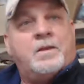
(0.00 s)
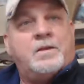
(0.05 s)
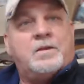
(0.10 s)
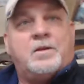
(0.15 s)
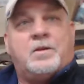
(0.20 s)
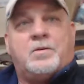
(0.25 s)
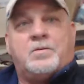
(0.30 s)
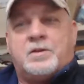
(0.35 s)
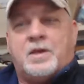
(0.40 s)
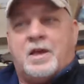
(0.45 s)

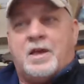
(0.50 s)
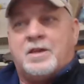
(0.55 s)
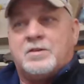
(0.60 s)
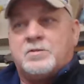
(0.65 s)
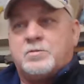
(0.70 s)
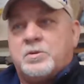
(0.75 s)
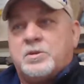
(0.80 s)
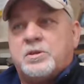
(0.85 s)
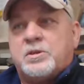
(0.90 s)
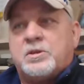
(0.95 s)
you know,
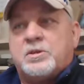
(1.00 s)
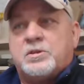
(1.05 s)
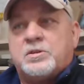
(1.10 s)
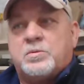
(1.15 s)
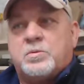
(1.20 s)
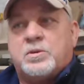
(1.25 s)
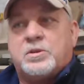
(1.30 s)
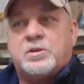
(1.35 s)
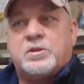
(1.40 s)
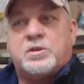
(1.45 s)
guys, we're
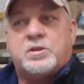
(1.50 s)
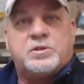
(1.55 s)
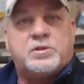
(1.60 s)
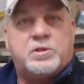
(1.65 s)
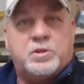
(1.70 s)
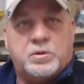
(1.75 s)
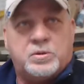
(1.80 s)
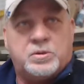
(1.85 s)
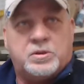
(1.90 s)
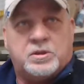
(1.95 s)
gonna
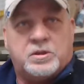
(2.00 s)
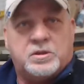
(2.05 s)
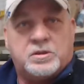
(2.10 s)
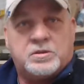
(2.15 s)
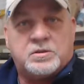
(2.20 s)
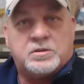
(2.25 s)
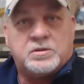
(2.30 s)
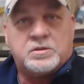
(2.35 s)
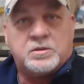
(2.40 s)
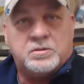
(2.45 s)
do
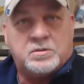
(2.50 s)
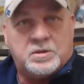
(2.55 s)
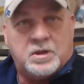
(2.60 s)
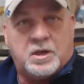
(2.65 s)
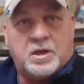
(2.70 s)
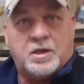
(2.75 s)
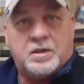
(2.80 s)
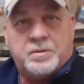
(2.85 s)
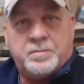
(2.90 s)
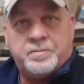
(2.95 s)
this,
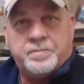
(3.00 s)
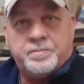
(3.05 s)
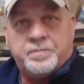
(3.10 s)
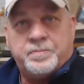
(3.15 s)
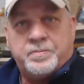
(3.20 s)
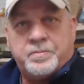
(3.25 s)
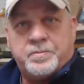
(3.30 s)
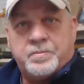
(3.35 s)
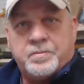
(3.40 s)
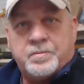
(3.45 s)
okay?
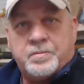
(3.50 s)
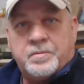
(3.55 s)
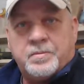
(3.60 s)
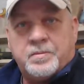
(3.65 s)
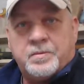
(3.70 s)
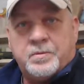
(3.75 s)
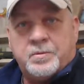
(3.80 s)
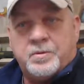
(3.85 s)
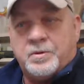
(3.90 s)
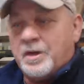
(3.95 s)

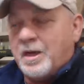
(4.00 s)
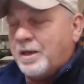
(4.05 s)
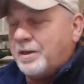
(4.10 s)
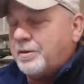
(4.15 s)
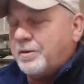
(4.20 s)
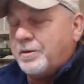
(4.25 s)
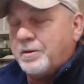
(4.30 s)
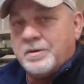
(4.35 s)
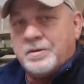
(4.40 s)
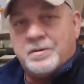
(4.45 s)
I'm not
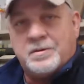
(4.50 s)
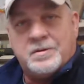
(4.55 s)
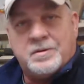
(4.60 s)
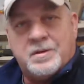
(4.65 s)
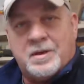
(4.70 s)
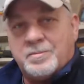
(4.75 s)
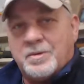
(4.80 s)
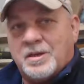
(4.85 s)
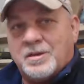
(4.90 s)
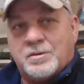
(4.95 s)

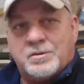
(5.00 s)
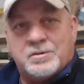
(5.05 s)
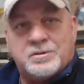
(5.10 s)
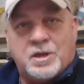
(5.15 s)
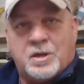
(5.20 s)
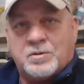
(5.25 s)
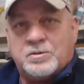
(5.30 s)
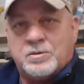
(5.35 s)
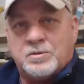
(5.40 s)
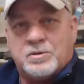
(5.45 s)
gonna
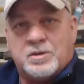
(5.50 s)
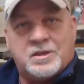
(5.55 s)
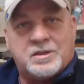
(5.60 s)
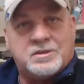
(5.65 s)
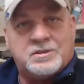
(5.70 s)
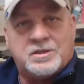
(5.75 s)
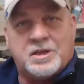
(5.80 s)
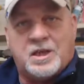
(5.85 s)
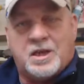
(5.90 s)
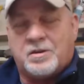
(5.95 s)
talk to you like
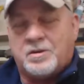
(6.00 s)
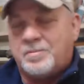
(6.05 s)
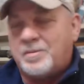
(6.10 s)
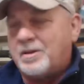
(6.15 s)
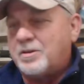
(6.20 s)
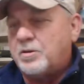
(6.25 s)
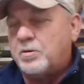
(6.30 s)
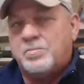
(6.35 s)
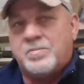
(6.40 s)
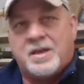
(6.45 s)
a child. I'm
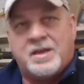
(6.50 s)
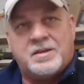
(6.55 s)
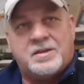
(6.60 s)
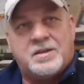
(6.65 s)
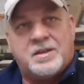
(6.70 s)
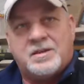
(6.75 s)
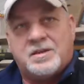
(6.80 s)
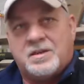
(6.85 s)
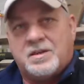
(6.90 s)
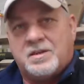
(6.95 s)
not gonna
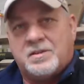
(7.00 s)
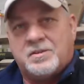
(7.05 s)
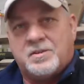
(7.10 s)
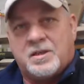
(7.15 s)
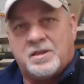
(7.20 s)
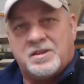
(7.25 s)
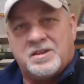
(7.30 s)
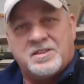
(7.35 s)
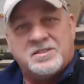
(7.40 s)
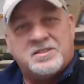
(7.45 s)
mandate
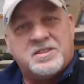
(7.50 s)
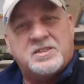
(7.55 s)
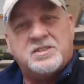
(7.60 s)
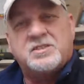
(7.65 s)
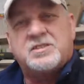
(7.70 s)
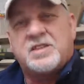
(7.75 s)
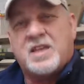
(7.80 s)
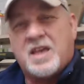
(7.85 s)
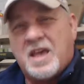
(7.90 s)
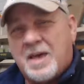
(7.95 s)
anything unless I
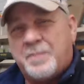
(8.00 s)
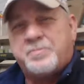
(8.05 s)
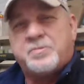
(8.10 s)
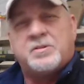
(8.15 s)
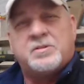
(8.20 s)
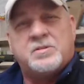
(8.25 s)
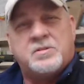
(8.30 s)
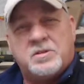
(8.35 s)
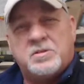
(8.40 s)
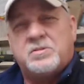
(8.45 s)
just
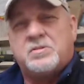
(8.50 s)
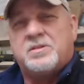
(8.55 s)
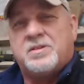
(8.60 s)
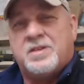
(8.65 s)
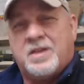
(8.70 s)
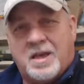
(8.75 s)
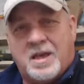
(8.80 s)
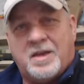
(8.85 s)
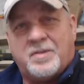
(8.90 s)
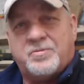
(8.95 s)

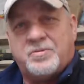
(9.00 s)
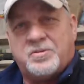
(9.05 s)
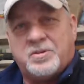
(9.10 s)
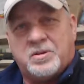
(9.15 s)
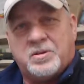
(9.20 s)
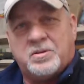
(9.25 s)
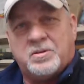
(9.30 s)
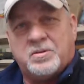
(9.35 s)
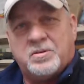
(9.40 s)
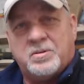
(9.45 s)
absolutely have
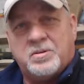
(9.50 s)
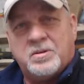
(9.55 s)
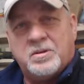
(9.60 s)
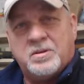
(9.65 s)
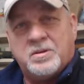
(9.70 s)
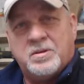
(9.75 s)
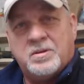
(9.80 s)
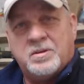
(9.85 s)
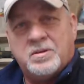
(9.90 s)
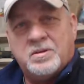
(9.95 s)
to.
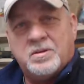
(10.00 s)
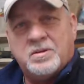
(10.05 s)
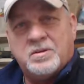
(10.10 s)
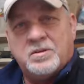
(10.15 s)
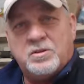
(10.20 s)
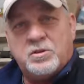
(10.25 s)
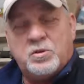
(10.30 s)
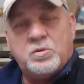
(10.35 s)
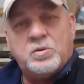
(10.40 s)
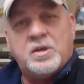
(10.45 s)

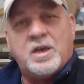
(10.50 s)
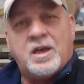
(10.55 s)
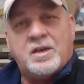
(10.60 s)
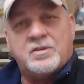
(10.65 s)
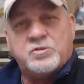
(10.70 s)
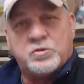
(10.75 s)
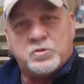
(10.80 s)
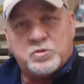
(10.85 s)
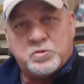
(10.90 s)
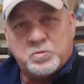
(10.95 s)
You
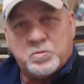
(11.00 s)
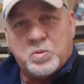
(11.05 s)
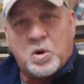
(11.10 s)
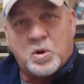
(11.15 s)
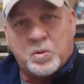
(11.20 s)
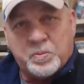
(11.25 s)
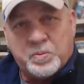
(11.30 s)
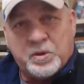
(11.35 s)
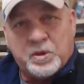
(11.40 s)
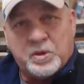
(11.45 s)
guys are
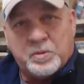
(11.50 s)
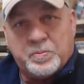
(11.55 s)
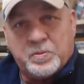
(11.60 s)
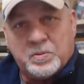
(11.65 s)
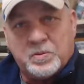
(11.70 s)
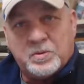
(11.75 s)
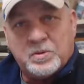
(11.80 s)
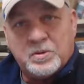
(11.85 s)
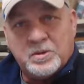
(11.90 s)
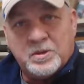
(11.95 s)
smart
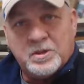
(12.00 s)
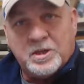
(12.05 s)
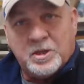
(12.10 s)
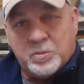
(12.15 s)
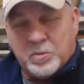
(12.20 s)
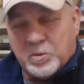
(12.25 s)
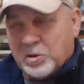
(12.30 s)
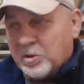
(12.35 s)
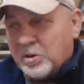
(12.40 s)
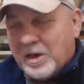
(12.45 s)
people,
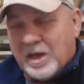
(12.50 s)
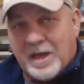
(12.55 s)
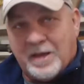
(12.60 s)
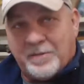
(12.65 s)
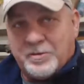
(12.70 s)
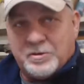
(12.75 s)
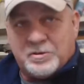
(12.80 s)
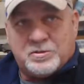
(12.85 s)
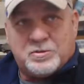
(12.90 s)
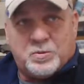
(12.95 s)
and we're gonna
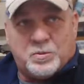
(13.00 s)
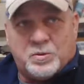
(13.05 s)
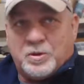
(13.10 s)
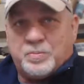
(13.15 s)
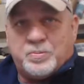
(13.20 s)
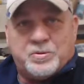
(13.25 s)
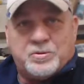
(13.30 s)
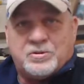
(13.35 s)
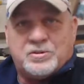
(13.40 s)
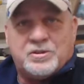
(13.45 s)
have the
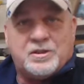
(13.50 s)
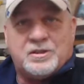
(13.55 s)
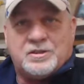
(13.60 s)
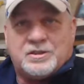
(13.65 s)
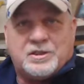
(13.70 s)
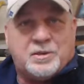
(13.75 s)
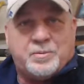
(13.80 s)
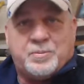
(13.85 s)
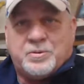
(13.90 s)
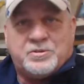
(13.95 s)

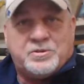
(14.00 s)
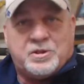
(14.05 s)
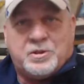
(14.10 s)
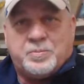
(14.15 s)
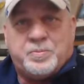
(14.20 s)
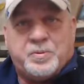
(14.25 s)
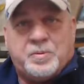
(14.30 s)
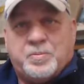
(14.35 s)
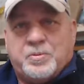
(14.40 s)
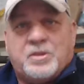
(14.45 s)
20%, 10%
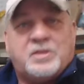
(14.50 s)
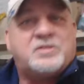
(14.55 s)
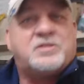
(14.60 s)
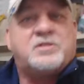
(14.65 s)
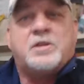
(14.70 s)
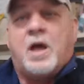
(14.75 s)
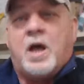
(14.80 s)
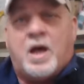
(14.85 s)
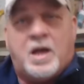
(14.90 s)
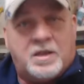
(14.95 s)
of people
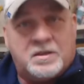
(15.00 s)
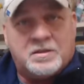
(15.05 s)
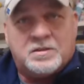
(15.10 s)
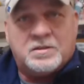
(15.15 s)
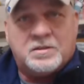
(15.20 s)
that's not,